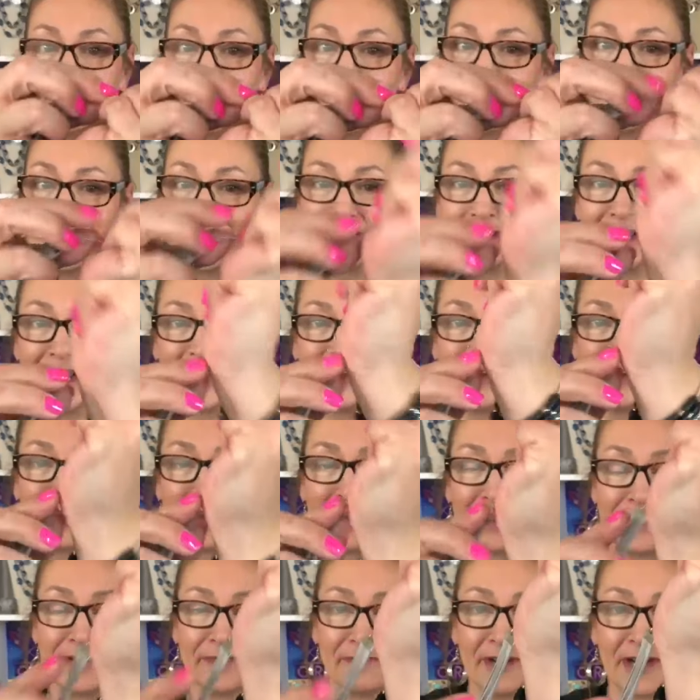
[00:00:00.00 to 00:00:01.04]
This extender
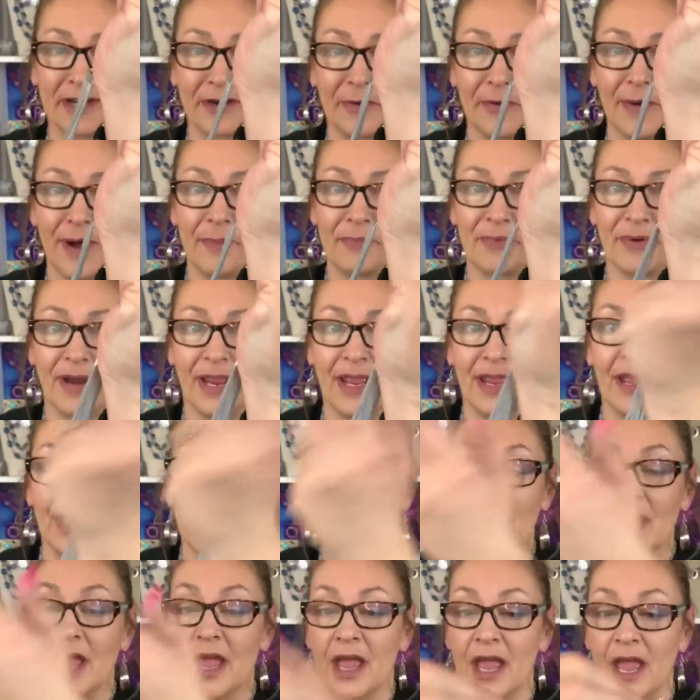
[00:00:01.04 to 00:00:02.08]
doesn't want to cooperate.
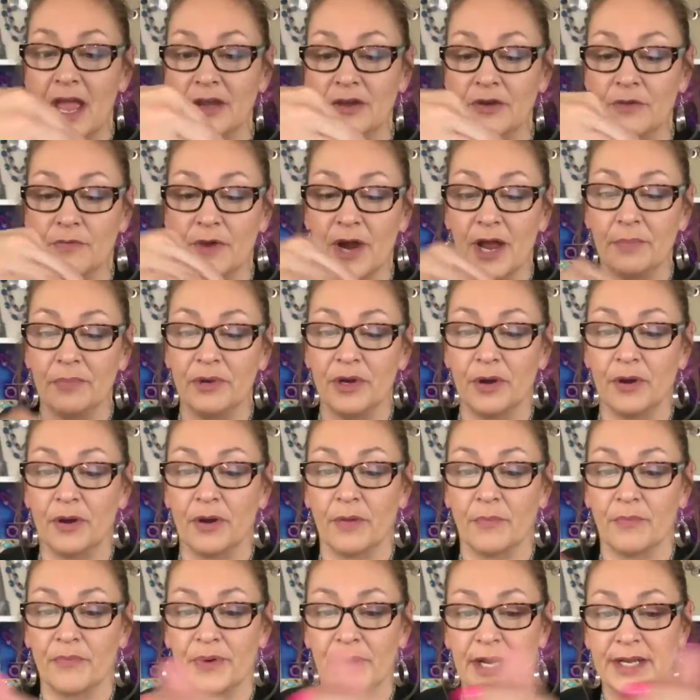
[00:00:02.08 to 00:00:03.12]
And you wrap your
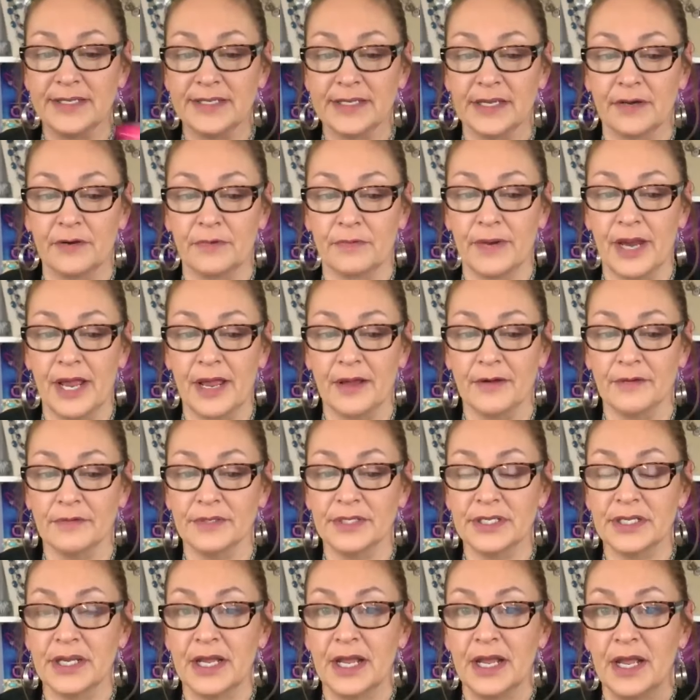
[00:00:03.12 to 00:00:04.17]
bracelet around.